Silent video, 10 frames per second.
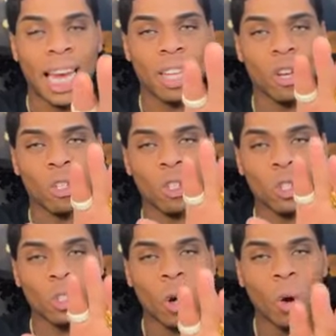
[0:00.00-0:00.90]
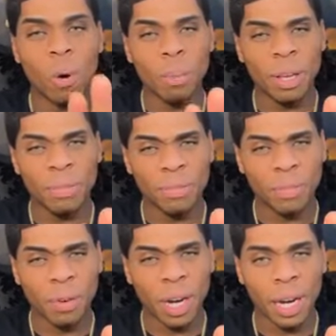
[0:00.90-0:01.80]
that your soul be
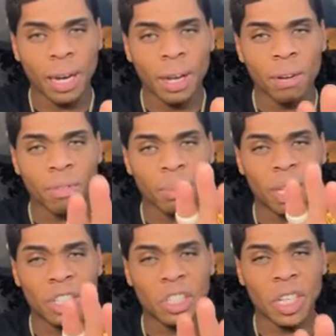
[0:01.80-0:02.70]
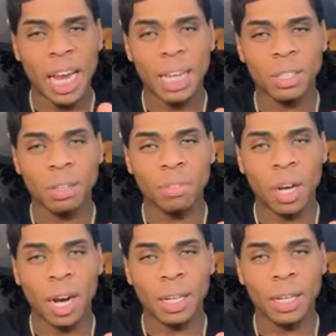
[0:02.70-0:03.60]
free from the chains
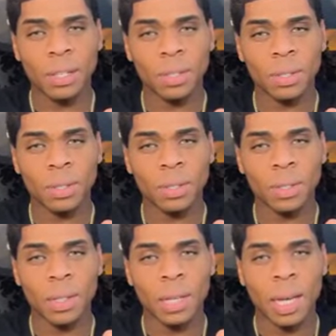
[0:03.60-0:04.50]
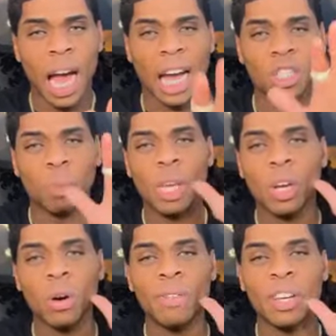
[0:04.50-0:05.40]
of darkness. I
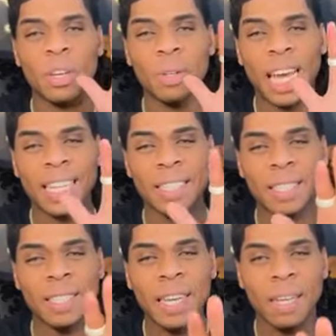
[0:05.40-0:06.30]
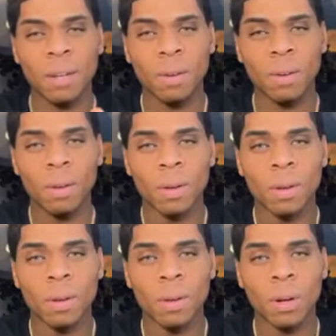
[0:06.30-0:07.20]
speak over you that sin
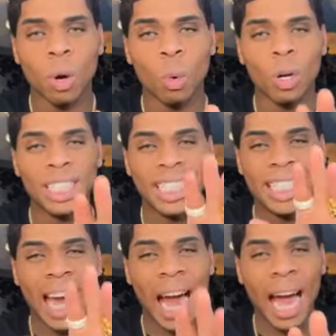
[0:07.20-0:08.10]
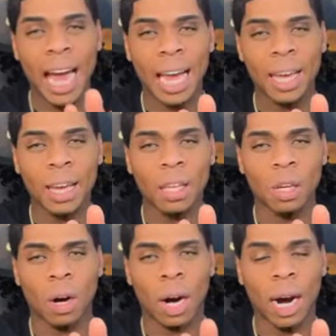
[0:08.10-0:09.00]
would die
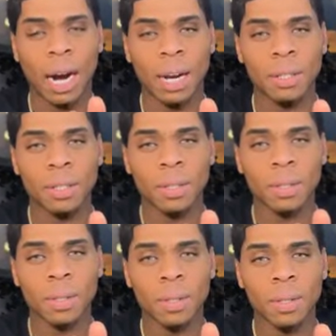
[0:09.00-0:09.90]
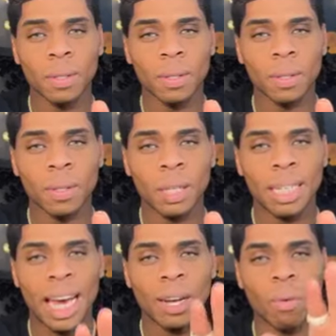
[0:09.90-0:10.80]
in your heart,
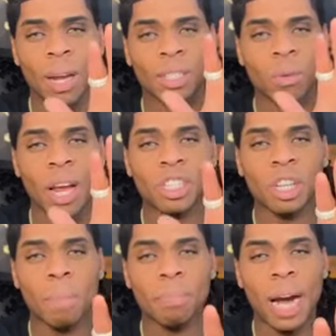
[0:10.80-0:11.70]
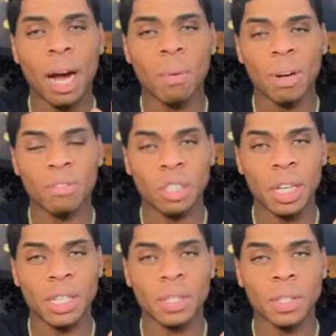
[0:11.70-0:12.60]
that the resurrection power of
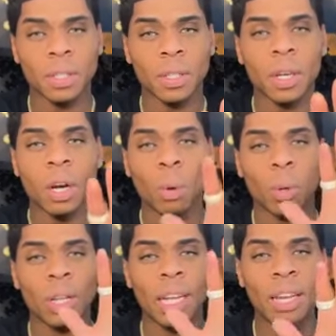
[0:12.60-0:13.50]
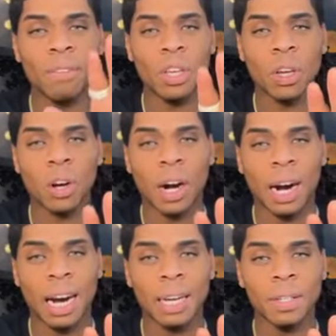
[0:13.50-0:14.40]
Jesus will live in your
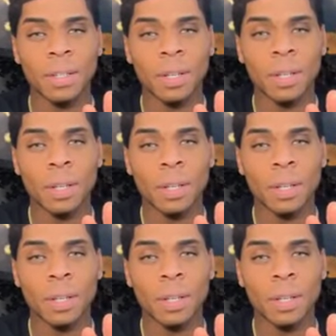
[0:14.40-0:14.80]
heart